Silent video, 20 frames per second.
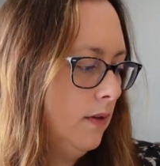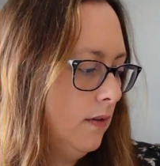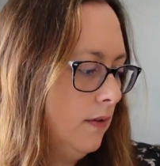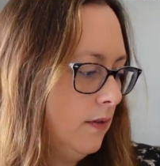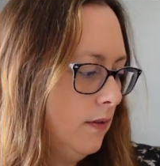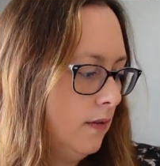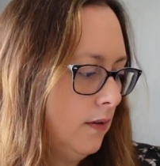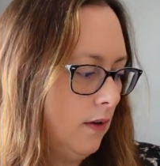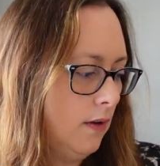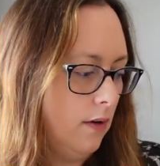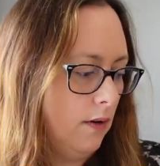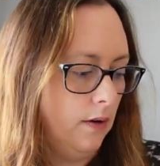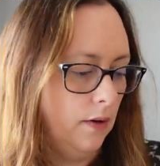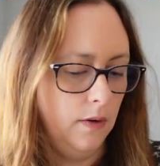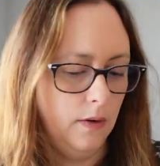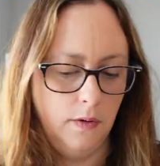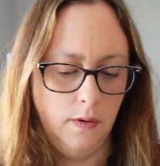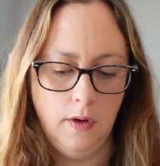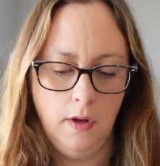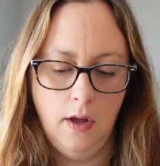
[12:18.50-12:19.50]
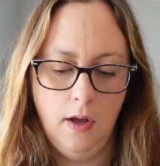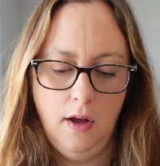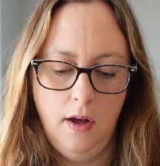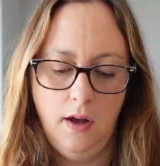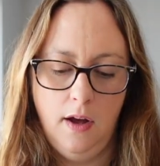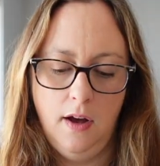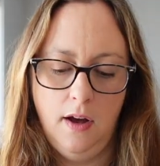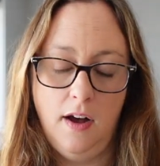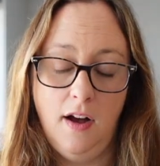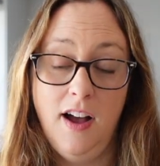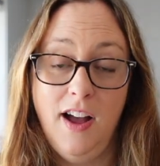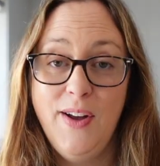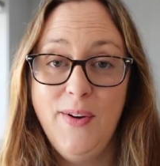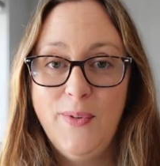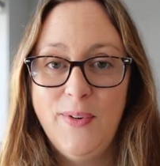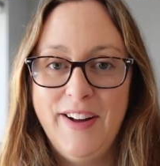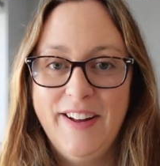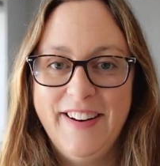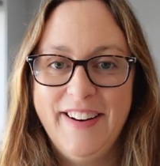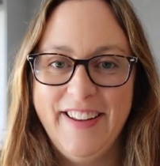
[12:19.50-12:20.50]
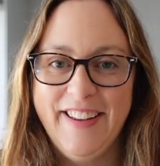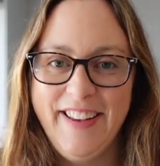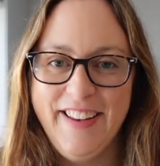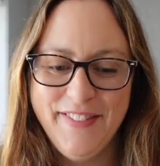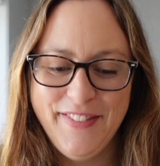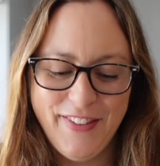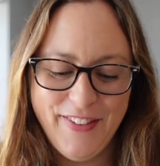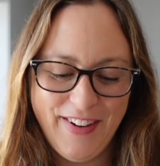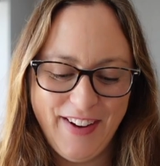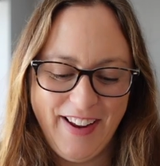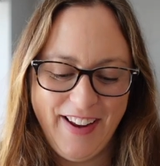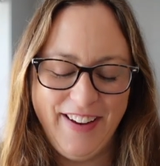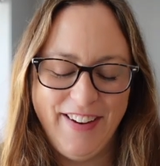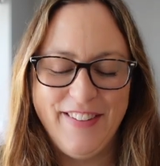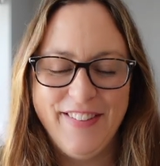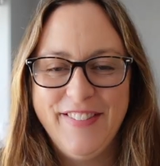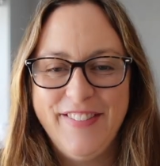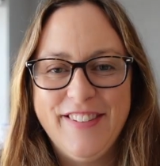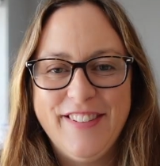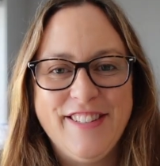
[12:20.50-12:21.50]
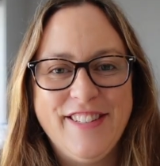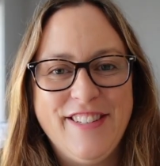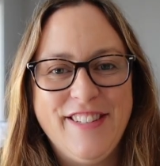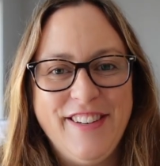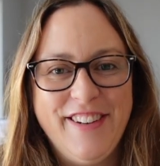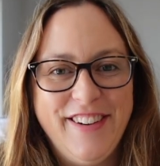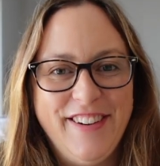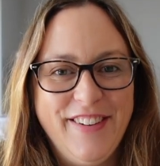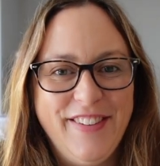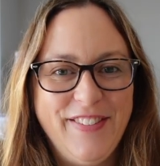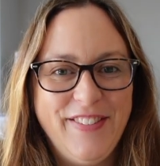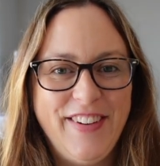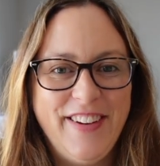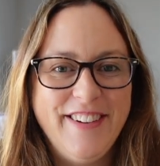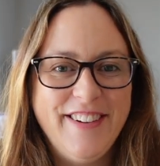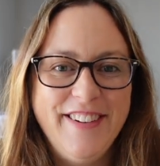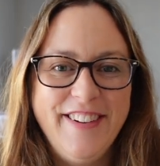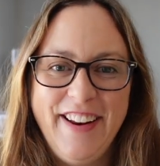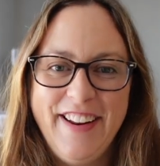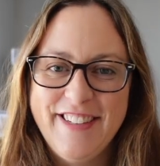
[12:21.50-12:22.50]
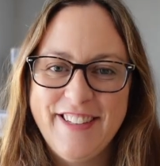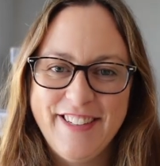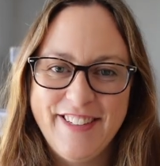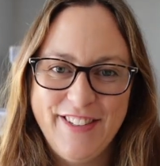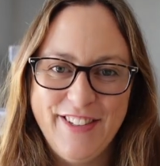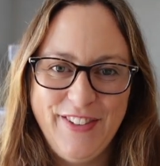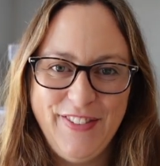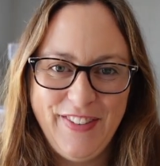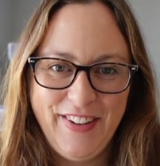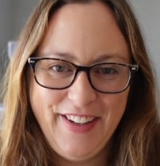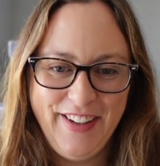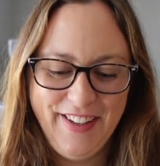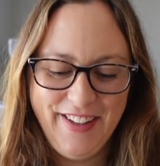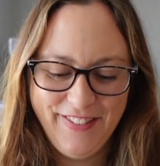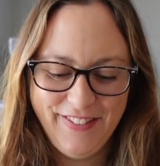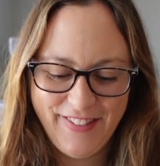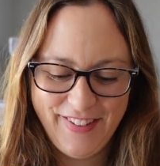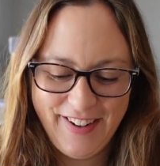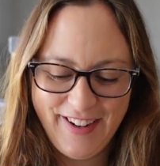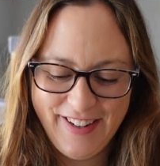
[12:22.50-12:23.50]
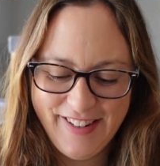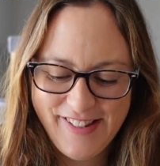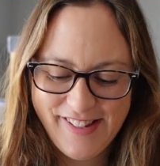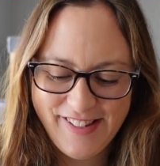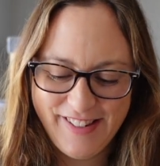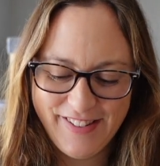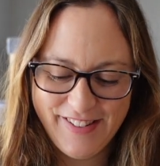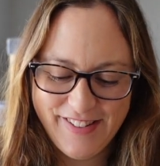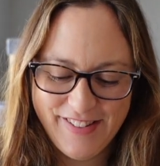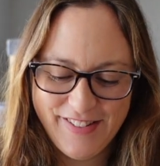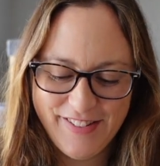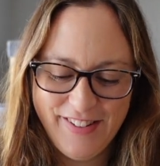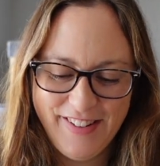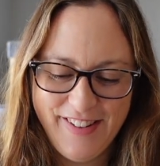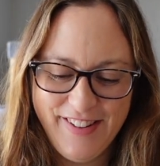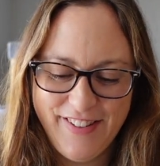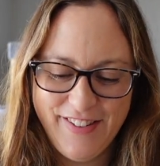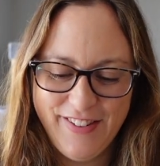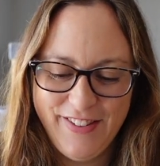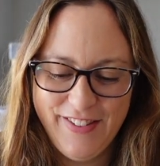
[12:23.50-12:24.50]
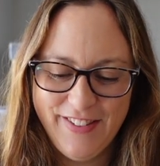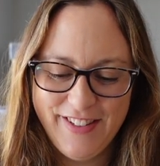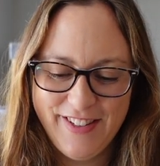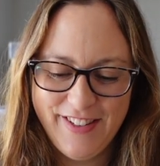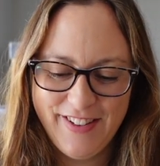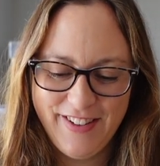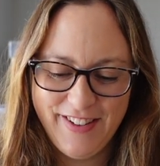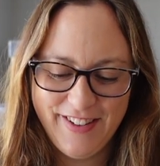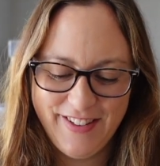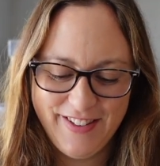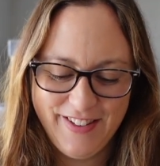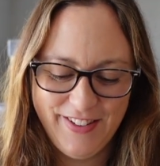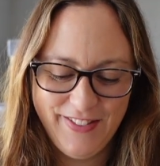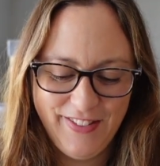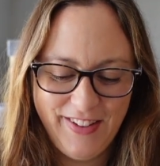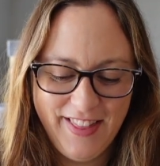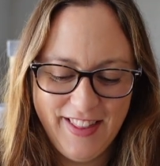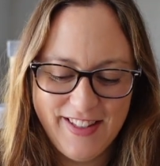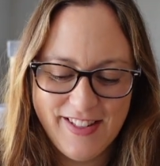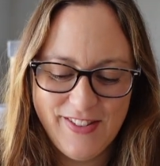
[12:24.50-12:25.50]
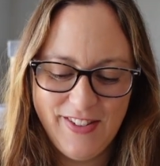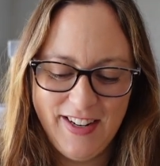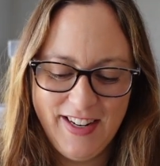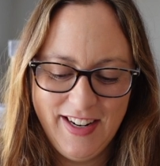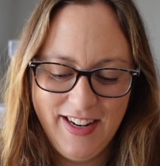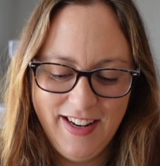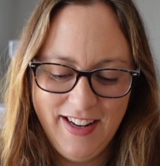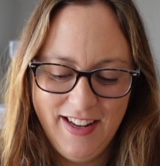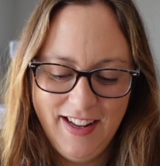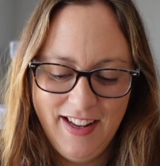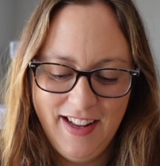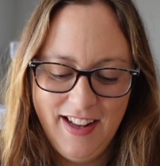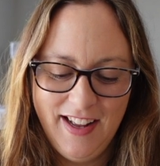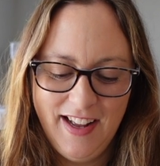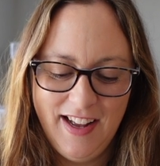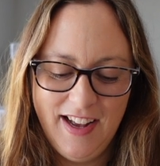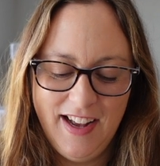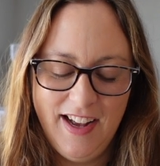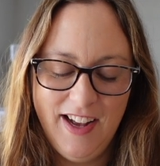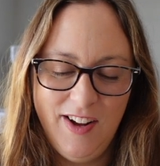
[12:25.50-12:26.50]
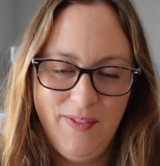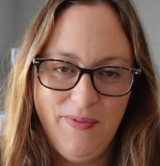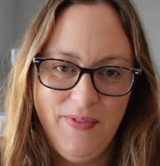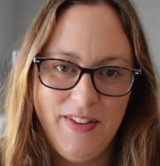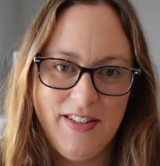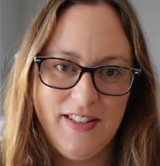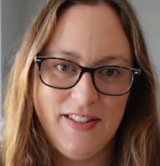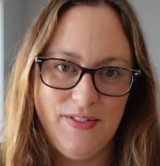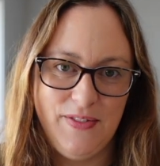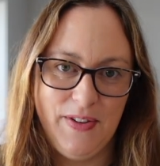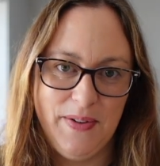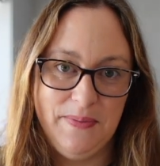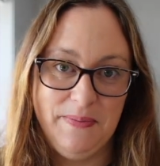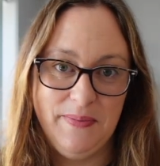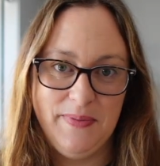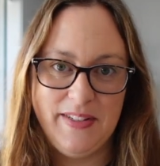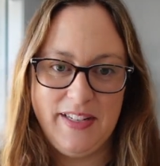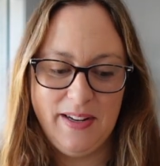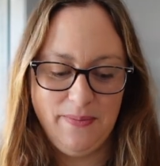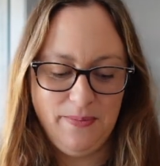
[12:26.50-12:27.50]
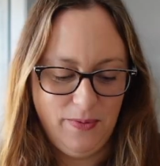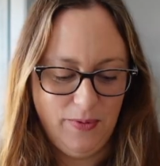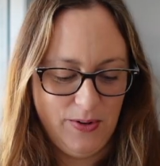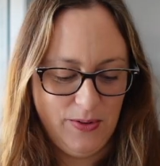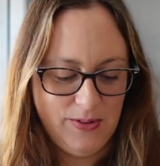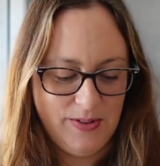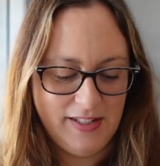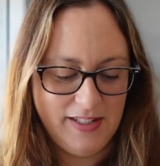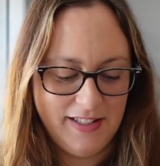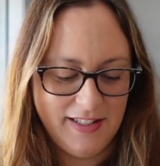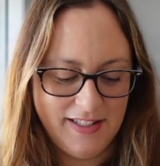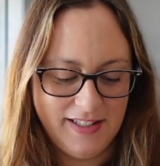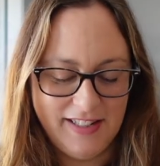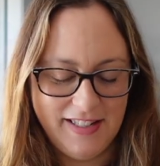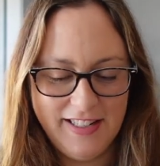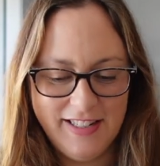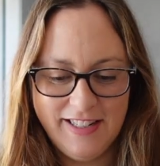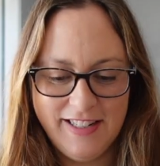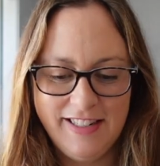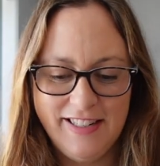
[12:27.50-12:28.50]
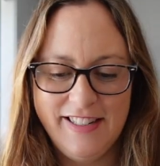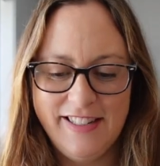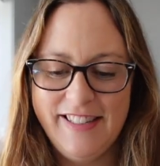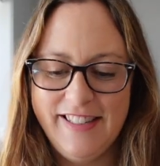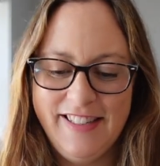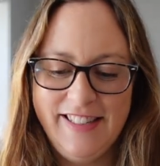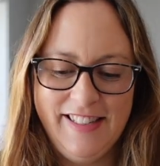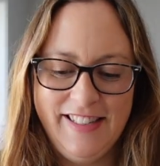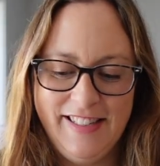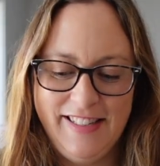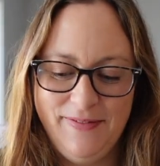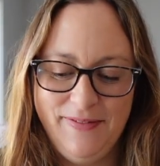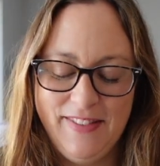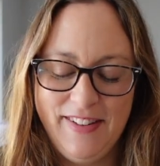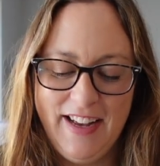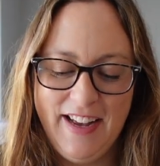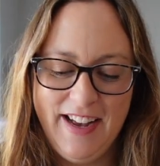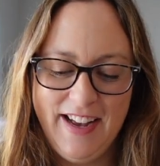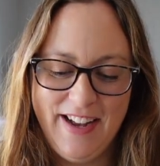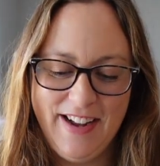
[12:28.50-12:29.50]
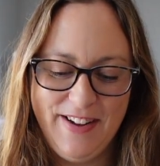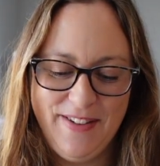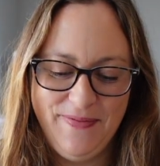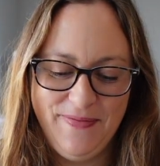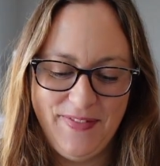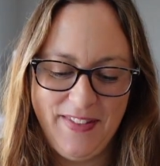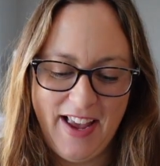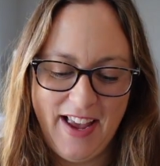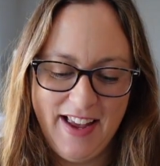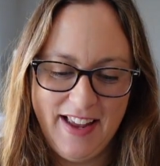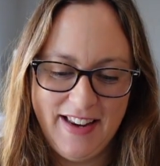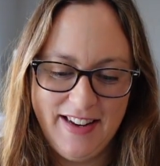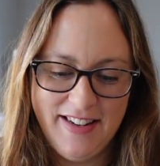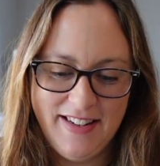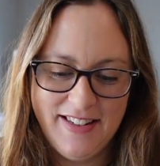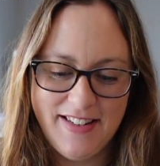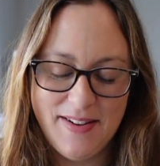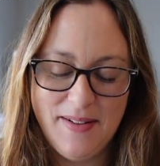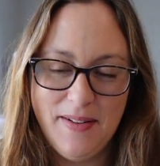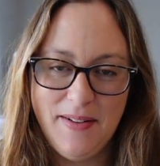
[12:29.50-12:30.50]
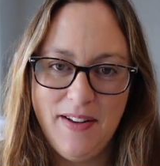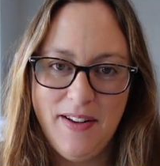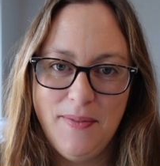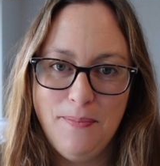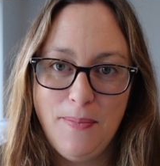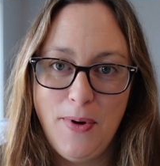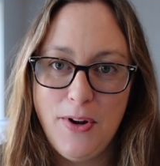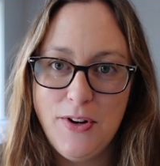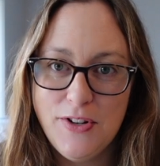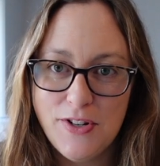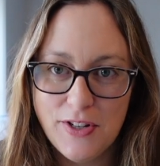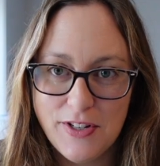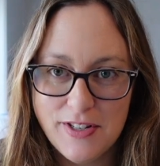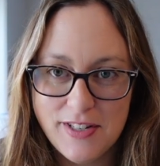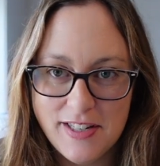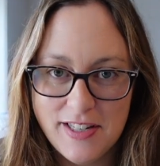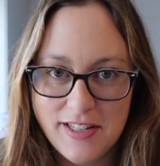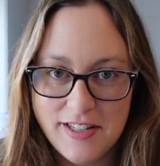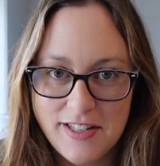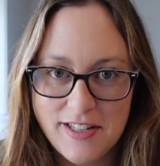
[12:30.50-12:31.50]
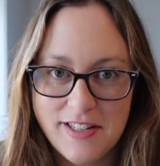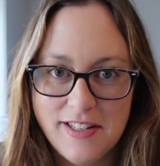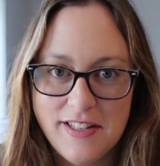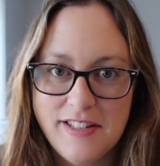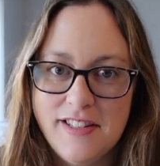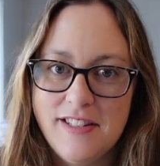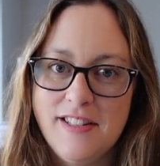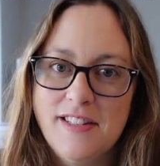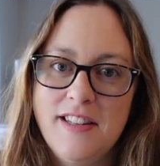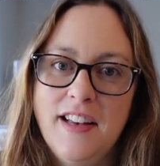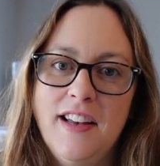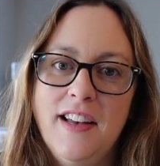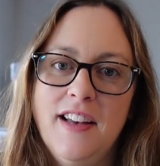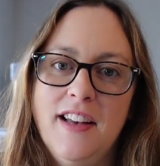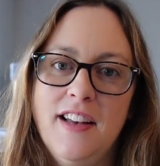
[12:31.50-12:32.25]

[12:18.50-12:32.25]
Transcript: So I won a giveaway on Flosstube. I don't enter too many giveaways. I was really thrilled to win this one. This is from Deb Wilson Stitches. And Mojo Stitches